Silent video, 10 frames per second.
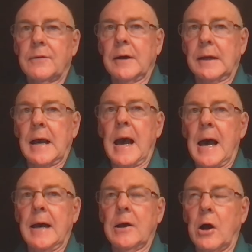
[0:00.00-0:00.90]
the
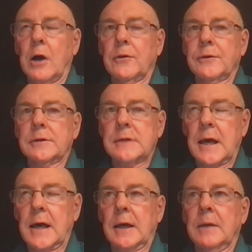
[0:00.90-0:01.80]
guy all the
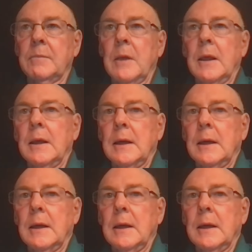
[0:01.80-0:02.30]
time.